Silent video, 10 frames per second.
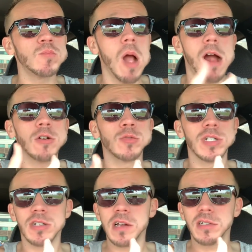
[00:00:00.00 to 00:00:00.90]
I don't know what
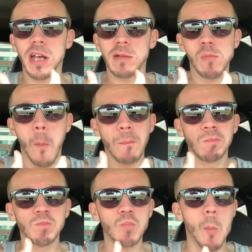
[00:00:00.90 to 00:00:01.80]
it tastes like.
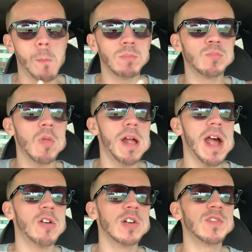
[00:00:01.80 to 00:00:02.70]
Like,
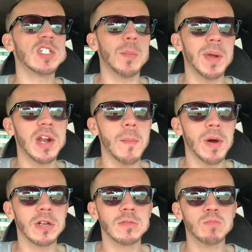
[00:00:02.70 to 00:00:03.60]
I don't know if it's a peanut
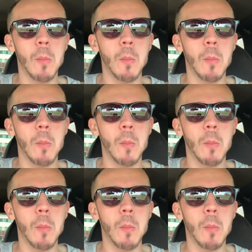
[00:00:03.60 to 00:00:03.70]
butter.